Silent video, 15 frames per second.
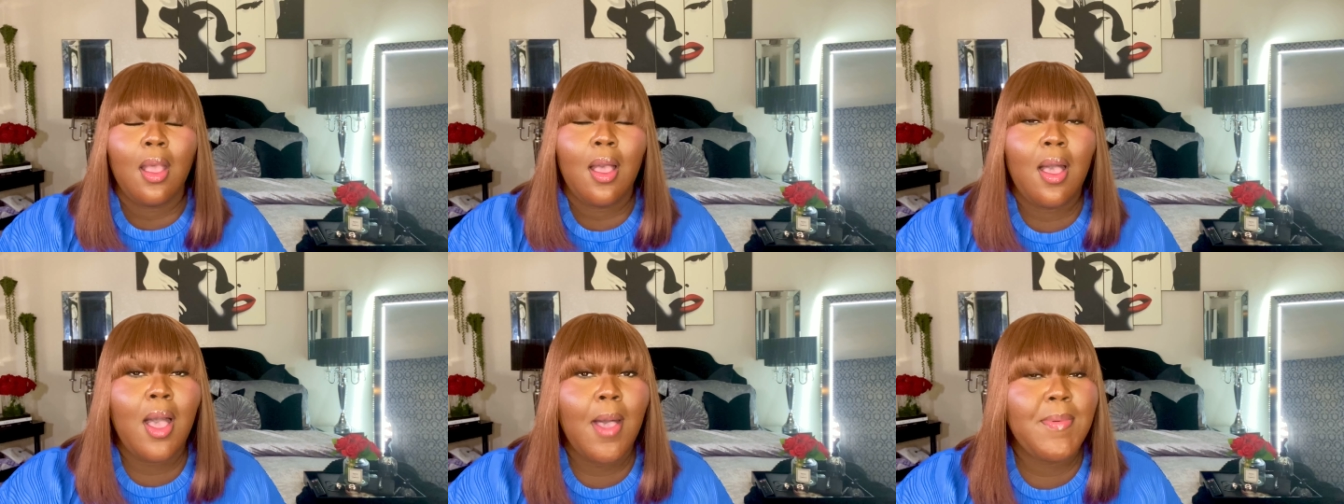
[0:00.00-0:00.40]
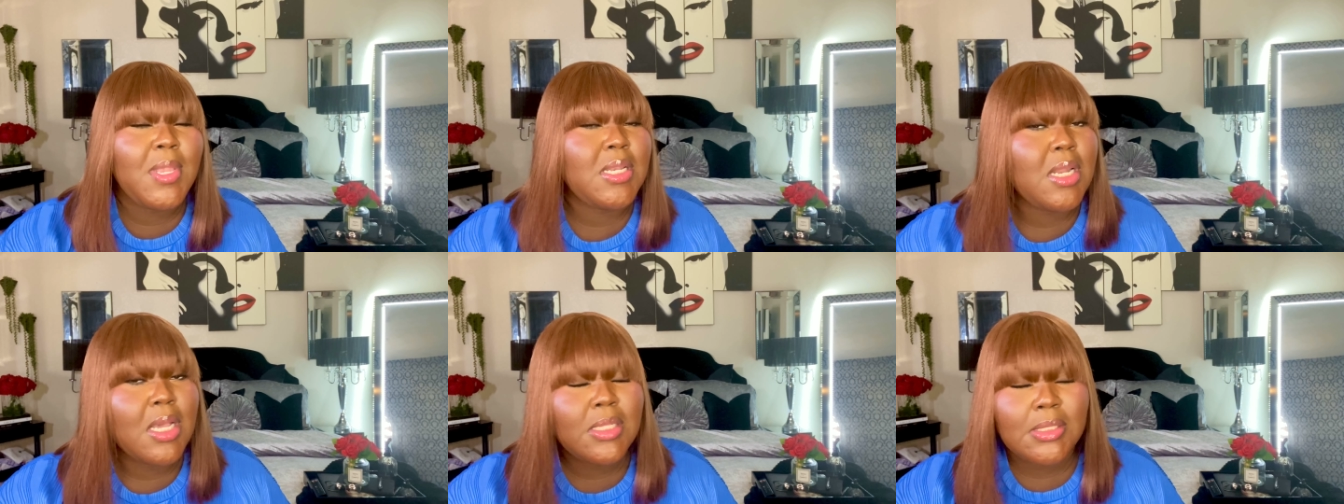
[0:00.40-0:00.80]

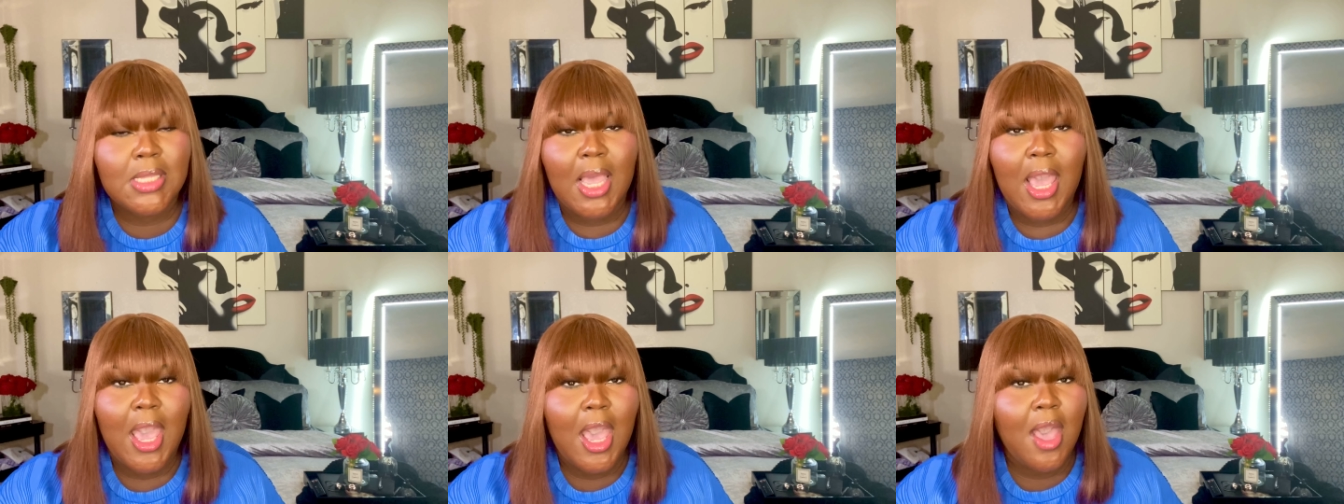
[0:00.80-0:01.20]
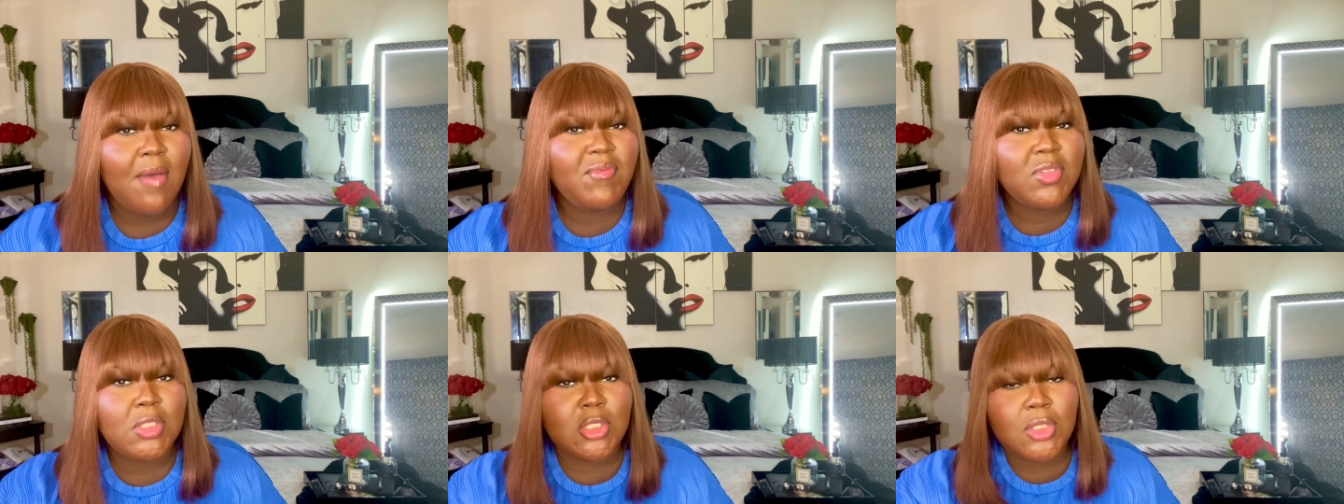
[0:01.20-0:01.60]
It does
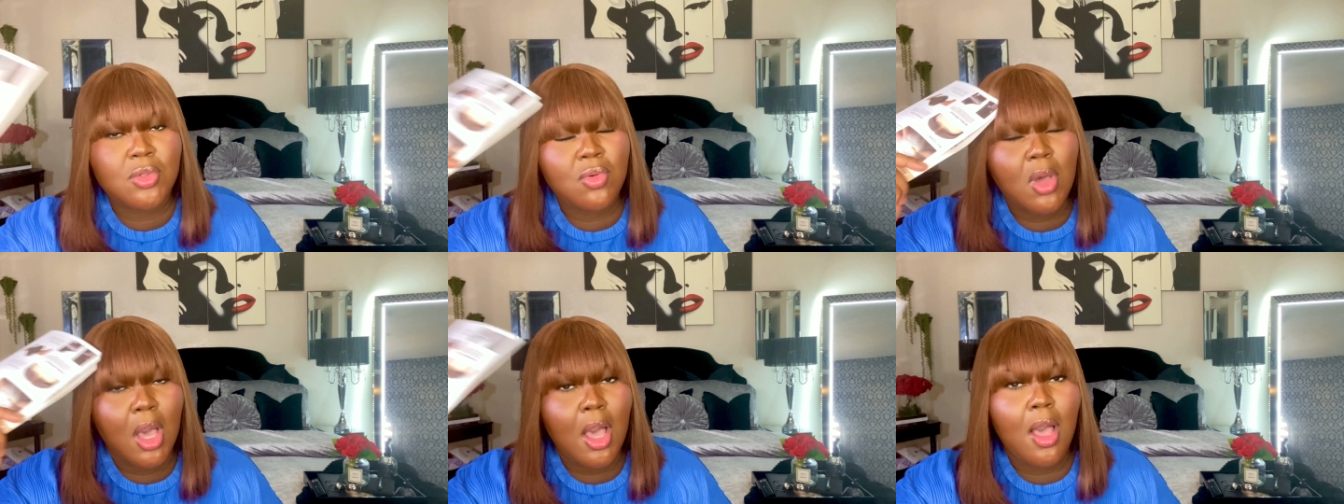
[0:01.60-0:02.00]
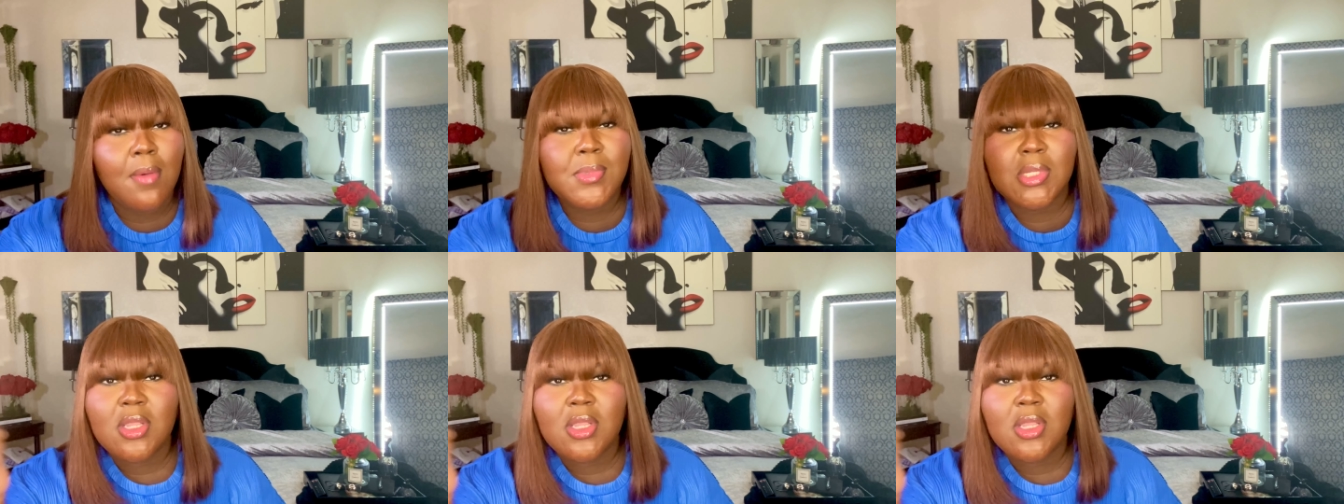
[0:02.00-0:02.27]
have 2 combs in